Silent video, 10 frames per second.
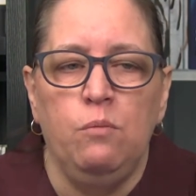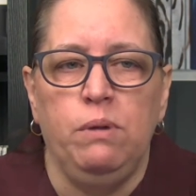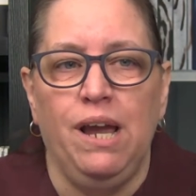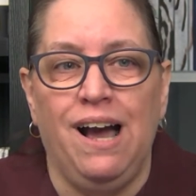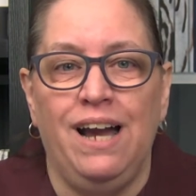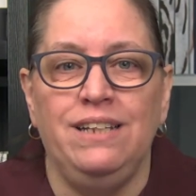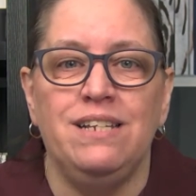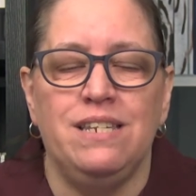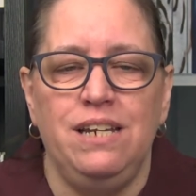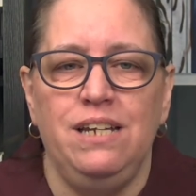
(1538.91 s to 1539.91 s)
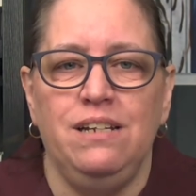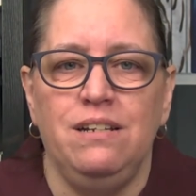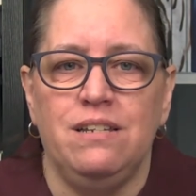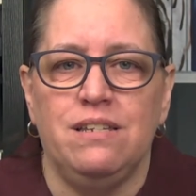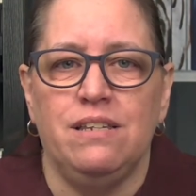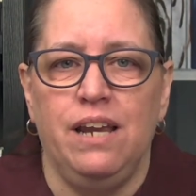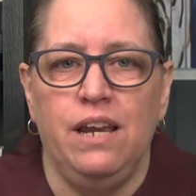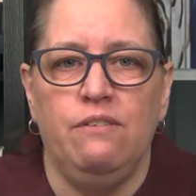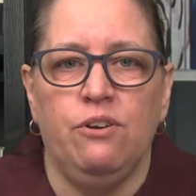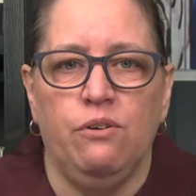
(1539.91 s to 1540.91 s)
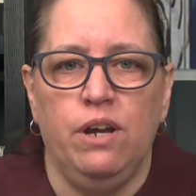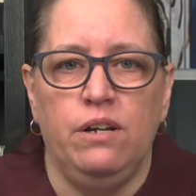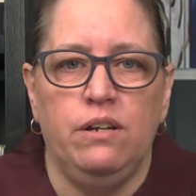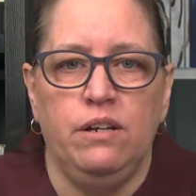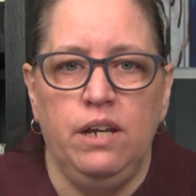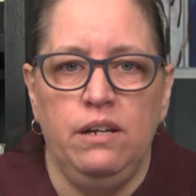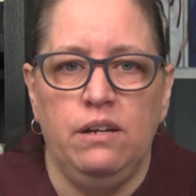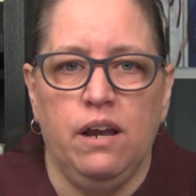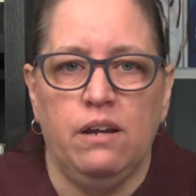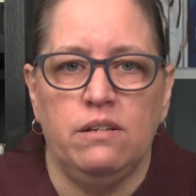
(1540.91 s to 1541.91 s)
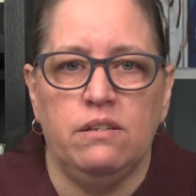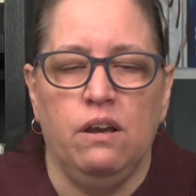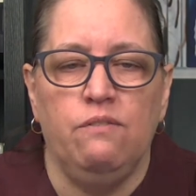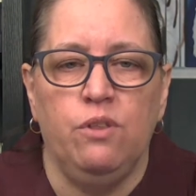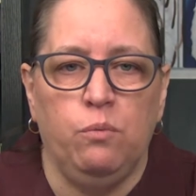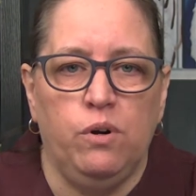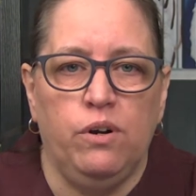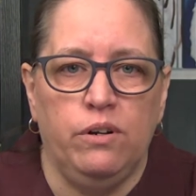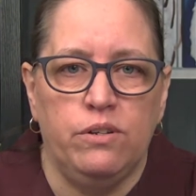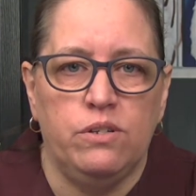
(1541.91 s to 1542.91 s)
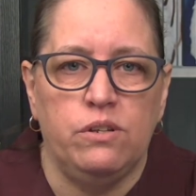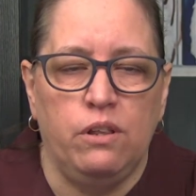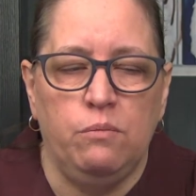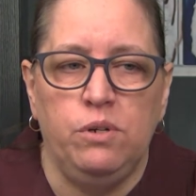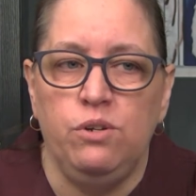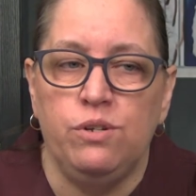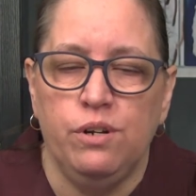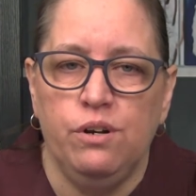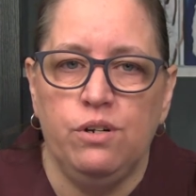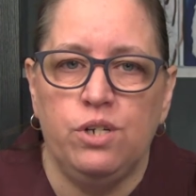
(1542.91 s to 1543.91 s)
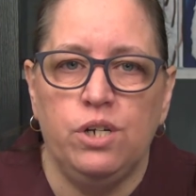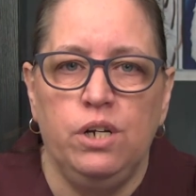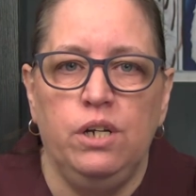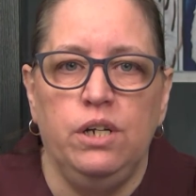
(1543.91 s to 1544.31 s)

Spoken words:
behind the scenes, they have created an index of the words so that when you search,